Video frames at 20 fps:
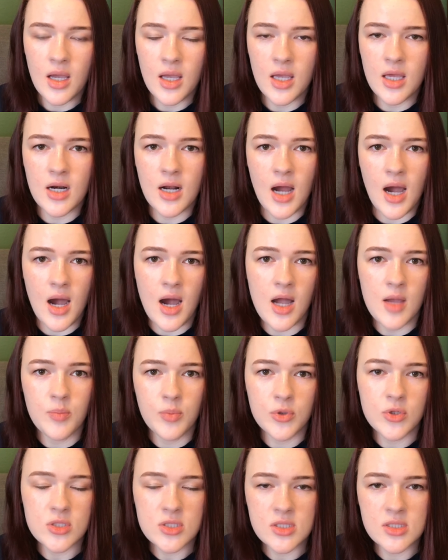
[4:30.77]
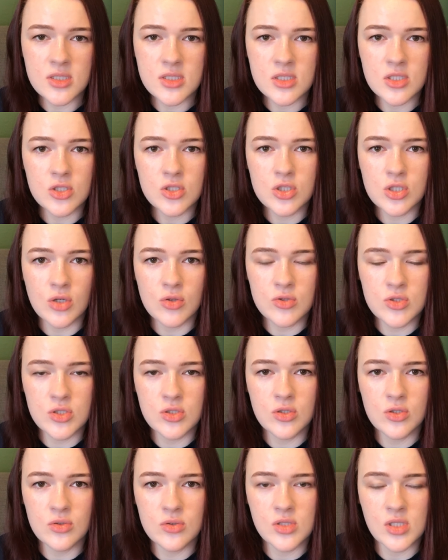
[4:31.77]
And I personally still chose to
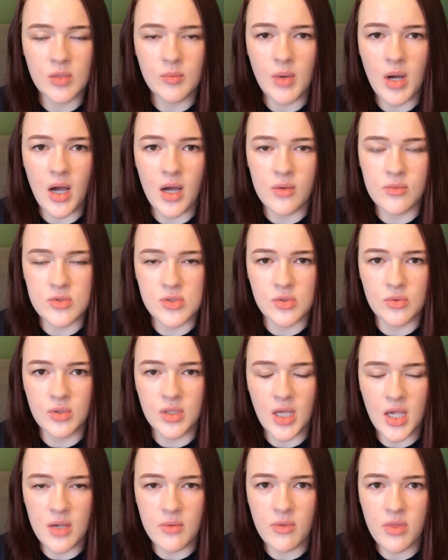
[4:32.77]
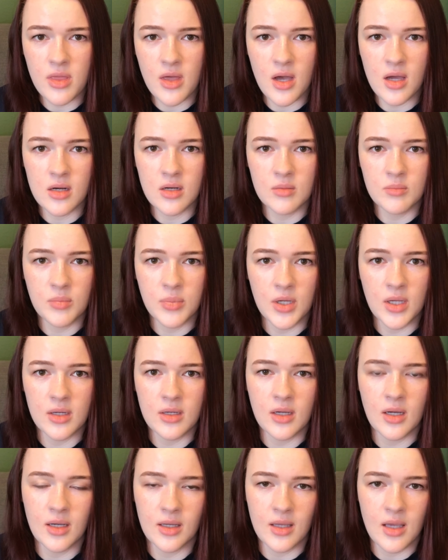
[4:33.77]
use them. I was okay with that.
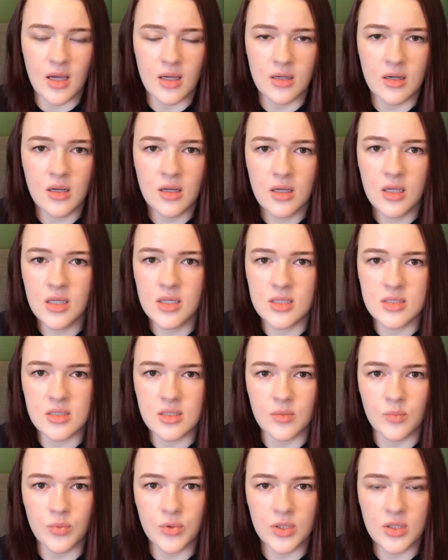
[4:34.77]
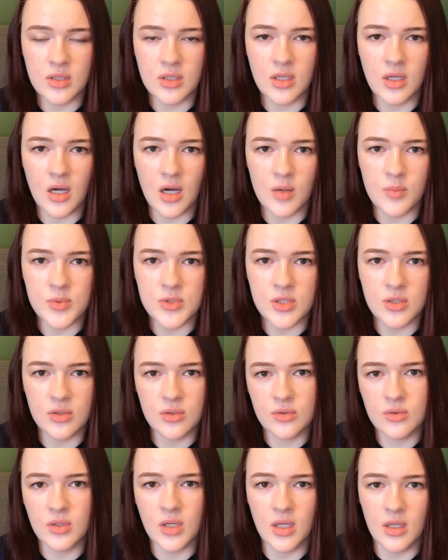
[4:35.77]
But again, it is completely up to
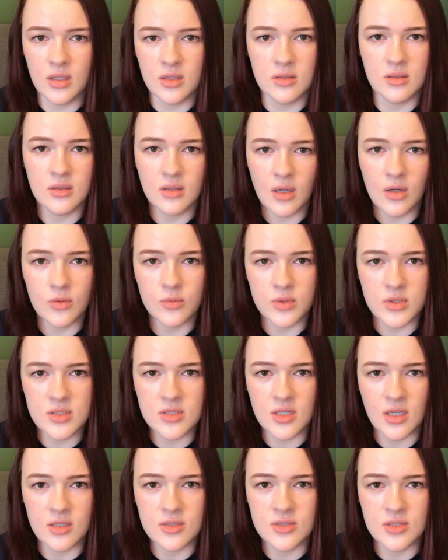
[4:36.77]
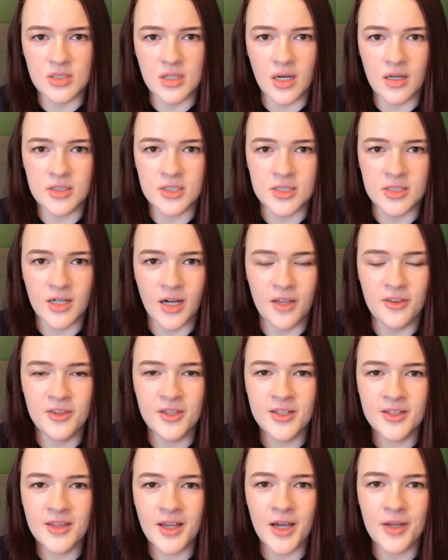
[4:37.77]
you and always talk to your doctor. I
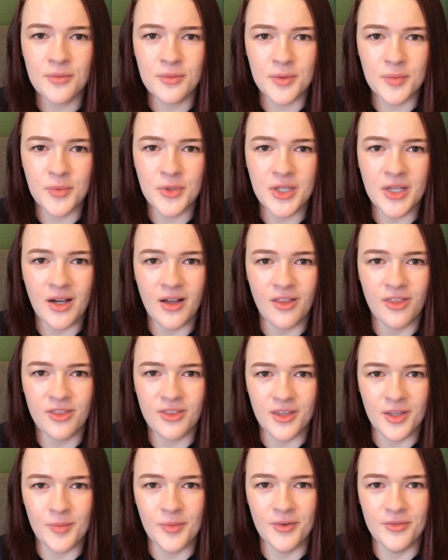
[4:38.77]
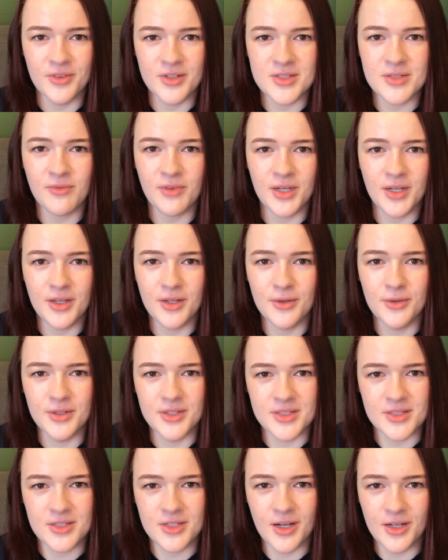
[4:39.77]
think that will be a theme of this video
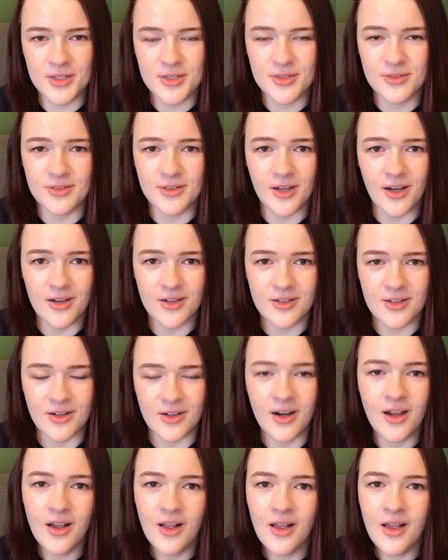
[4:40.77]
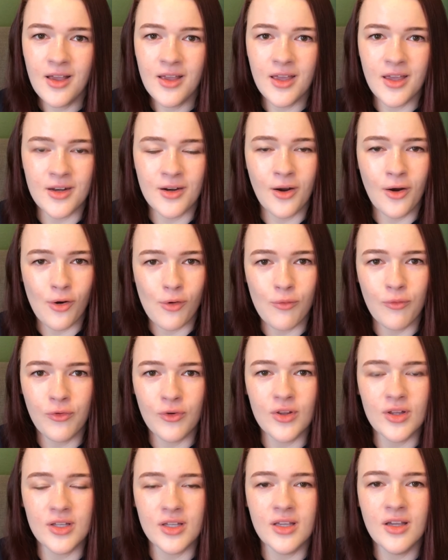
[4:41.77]
is talk to your doctor and
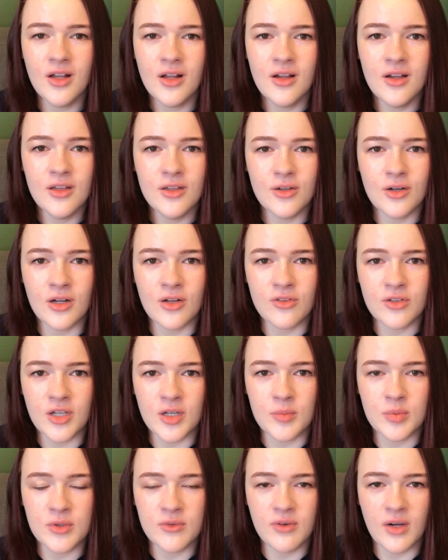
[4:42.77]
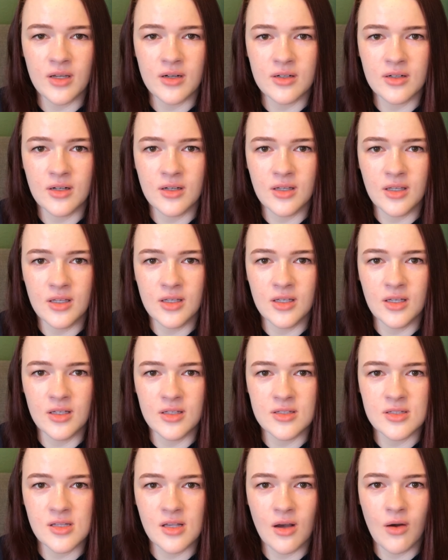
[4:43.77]
hopefully your healthcare provider
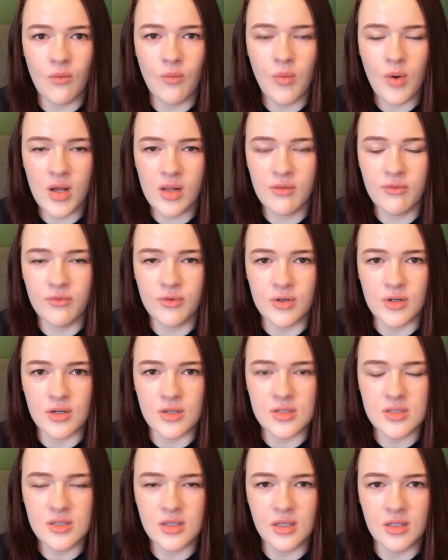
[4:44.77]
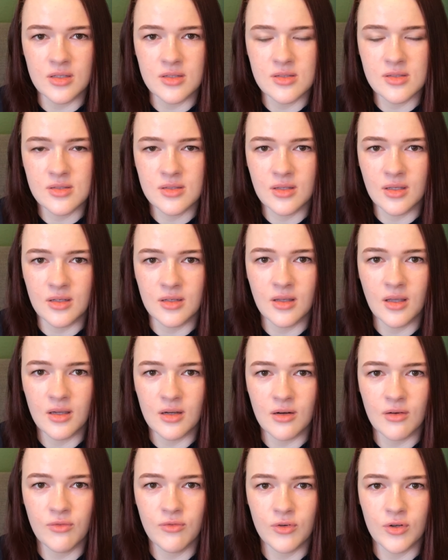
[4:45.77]
is well versed in
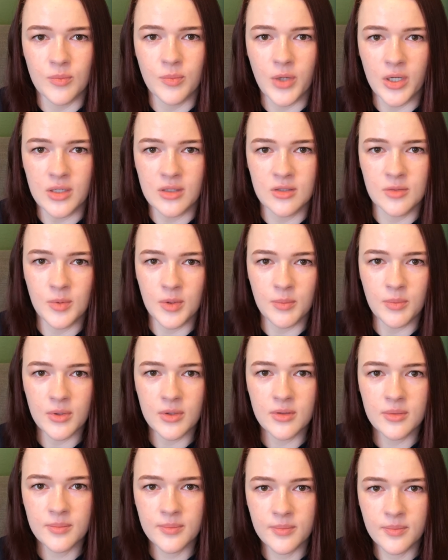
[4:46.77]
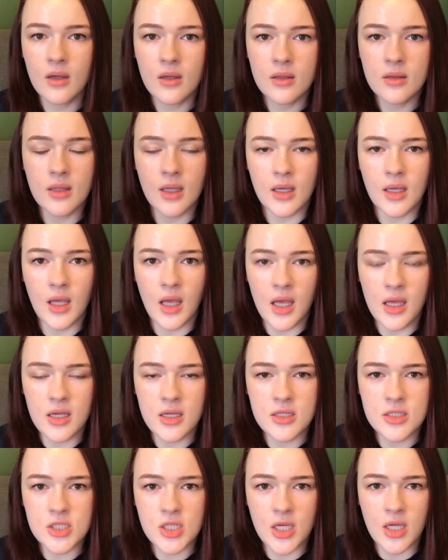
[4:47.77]
skincare for pregnant people. The
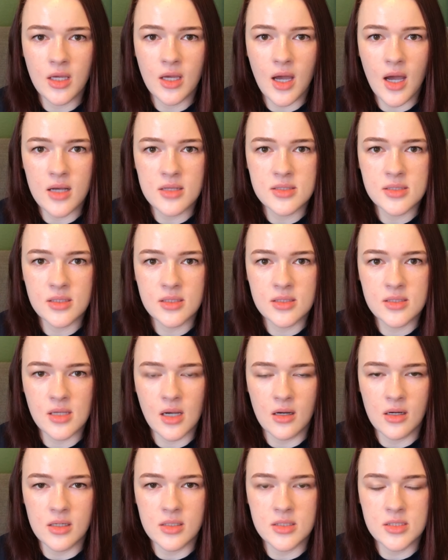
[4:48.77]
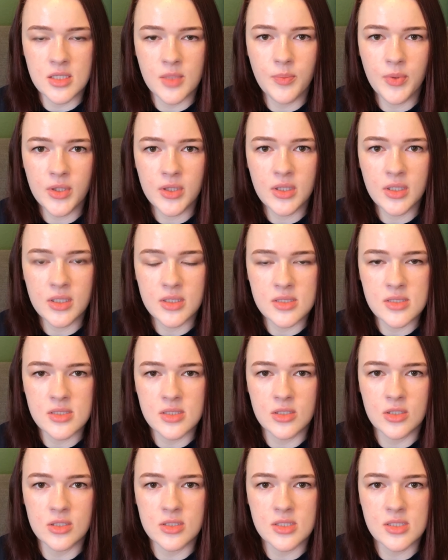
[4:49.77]
AHA acids are typically
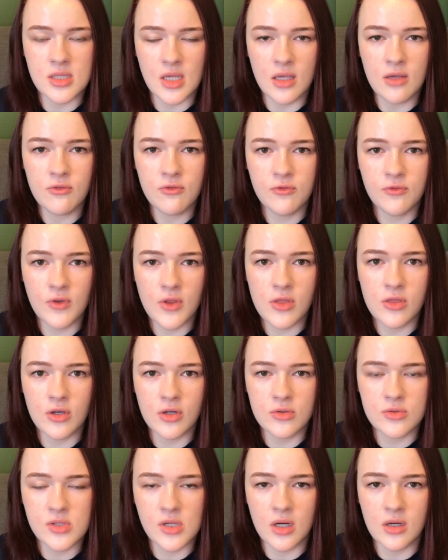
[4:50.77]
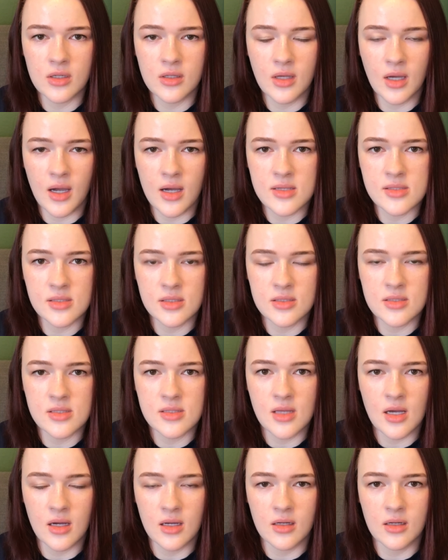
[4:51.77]
considered safe. Those are the acids
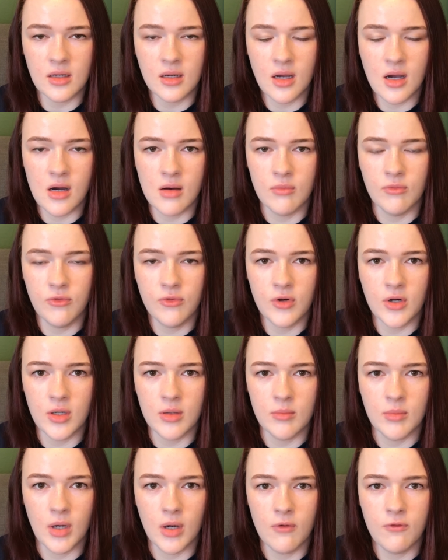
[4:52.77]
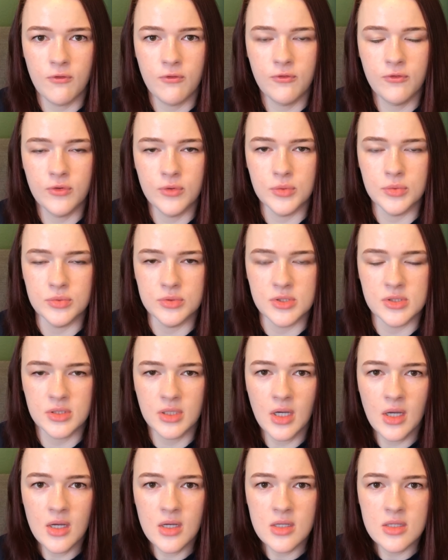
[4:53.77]
that come from foods.
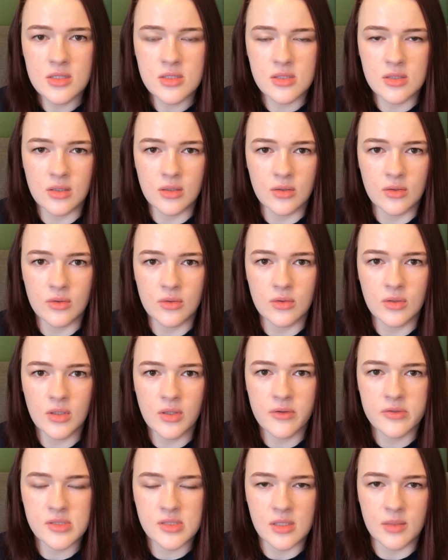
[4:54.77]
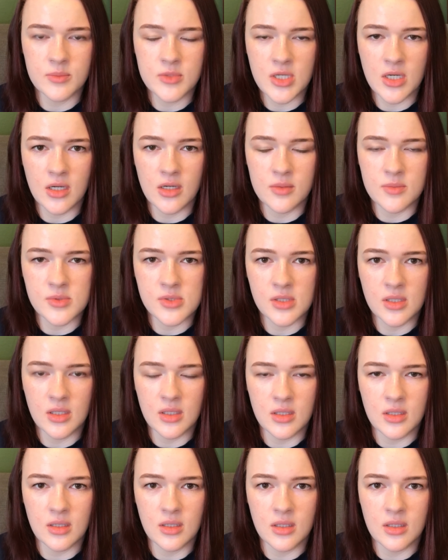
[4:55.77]
So sometimes
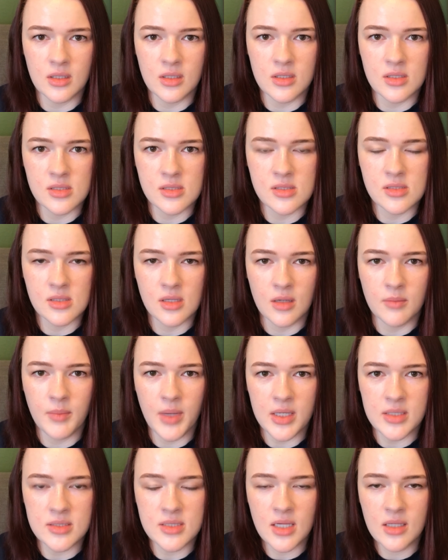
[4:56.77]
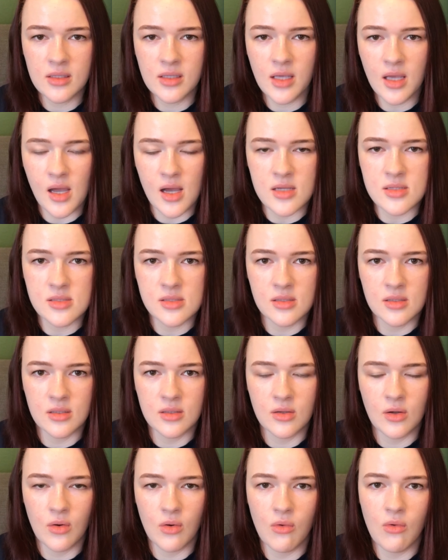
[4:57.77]
it is a mandelic
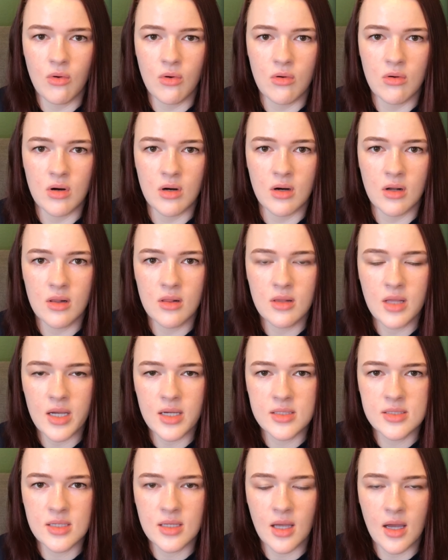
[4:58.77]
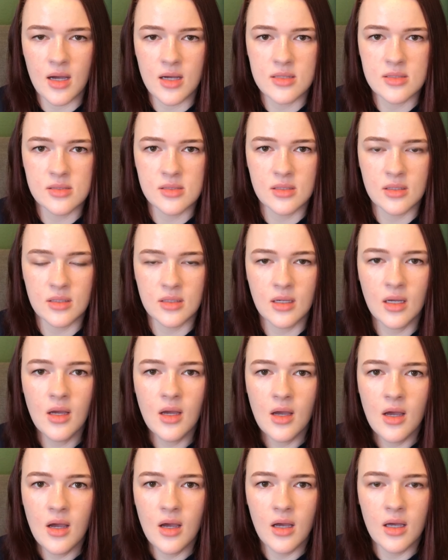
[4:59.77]
acid or lactic acid,
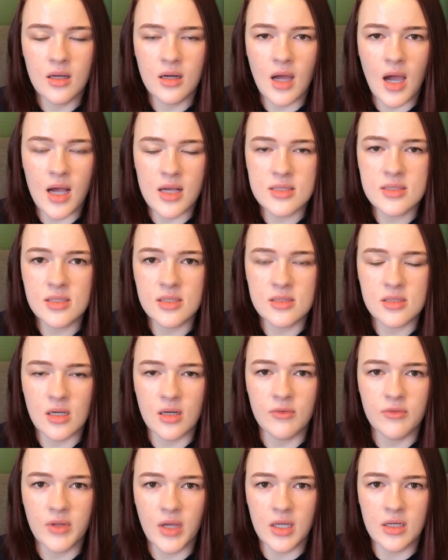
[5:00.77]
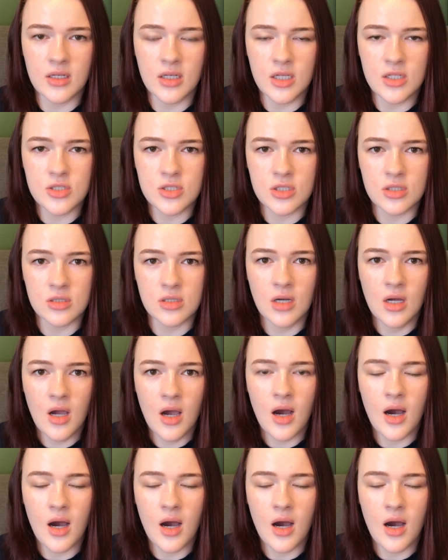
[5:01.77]
acids of that nature.